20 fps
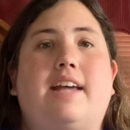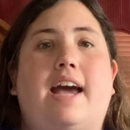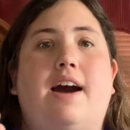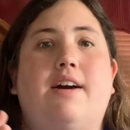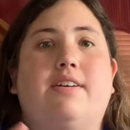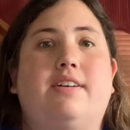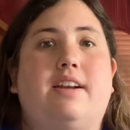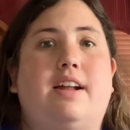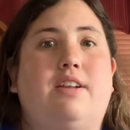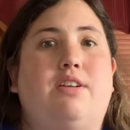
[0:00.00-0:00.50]

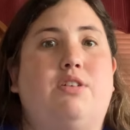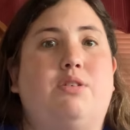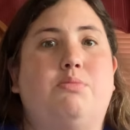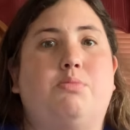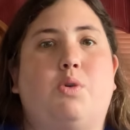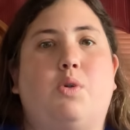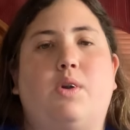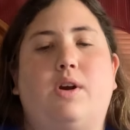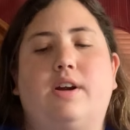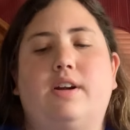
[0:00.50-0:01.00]
How can I learn
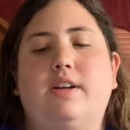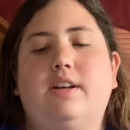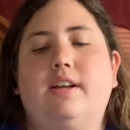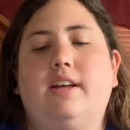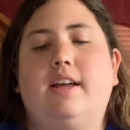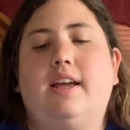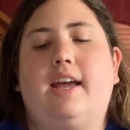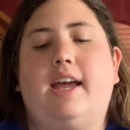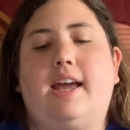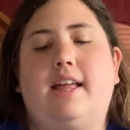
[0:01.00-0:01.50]
more?
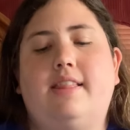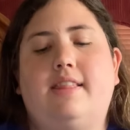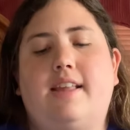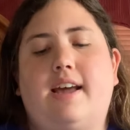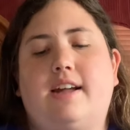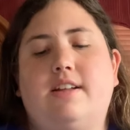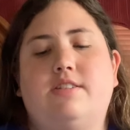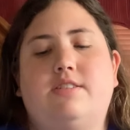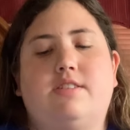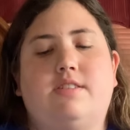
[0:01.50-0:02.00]
And
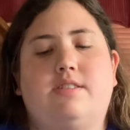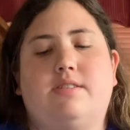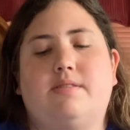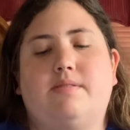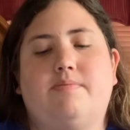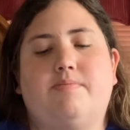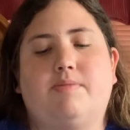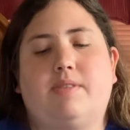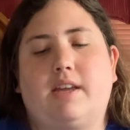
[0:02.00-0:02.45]
that's